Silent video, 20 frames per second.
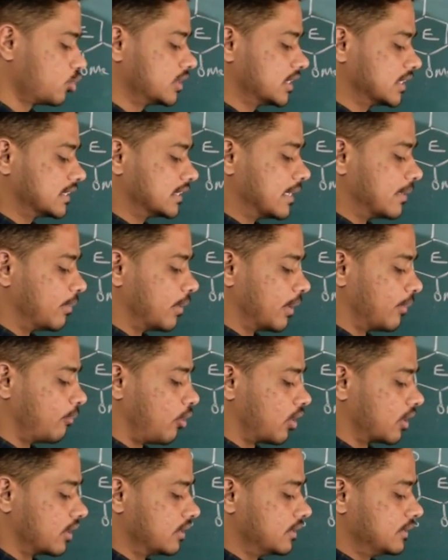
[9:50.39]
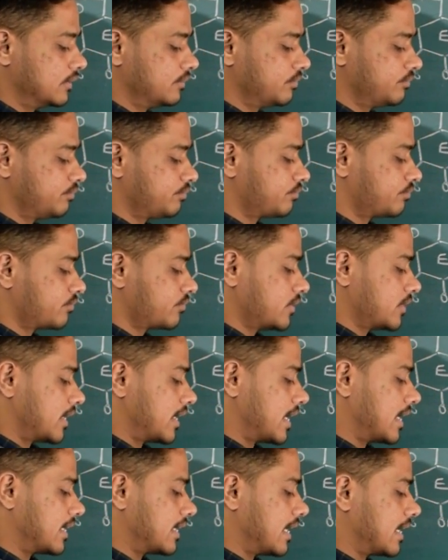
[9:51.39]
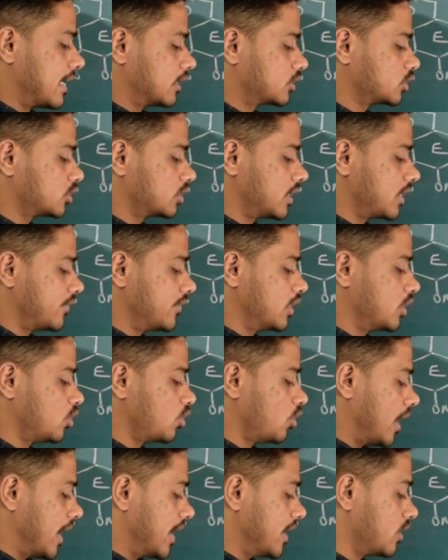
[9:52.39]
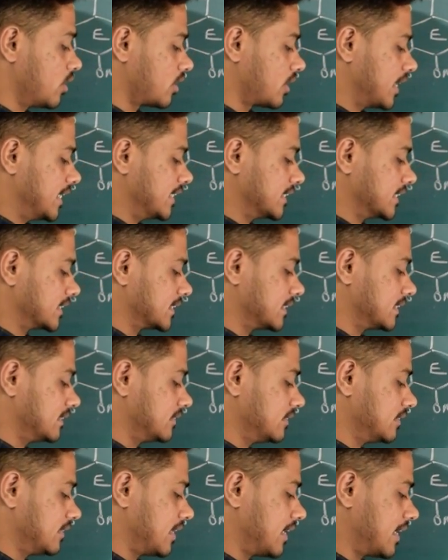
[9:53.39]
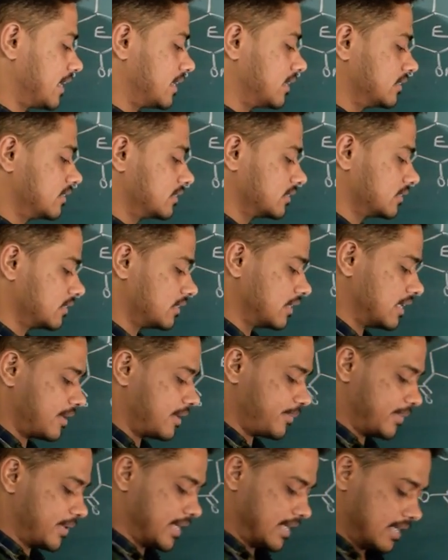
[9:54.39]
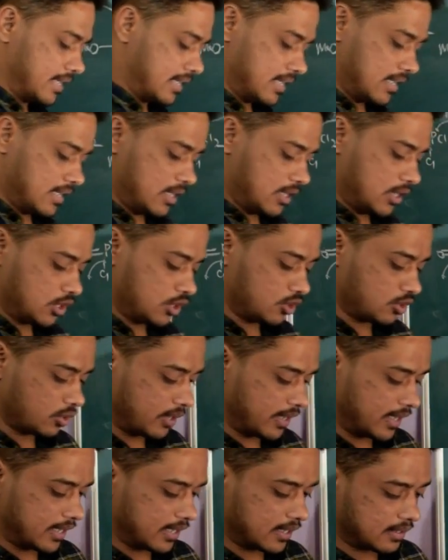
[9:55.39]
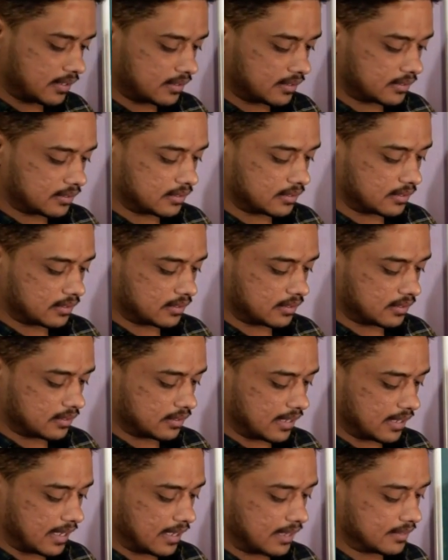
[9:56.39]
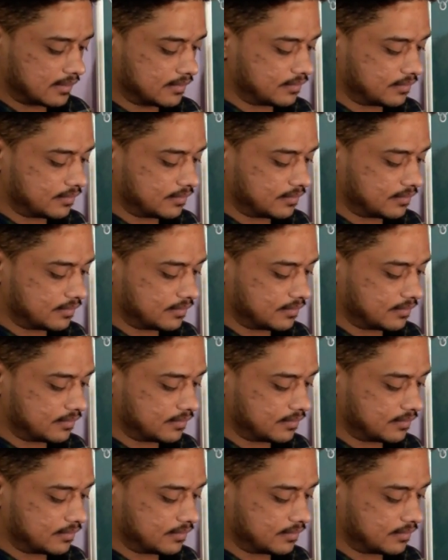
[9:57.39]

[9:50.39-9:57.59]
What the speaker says: this double bond, right? And also they will do hydrolysis, right? So let me show it. Yeah,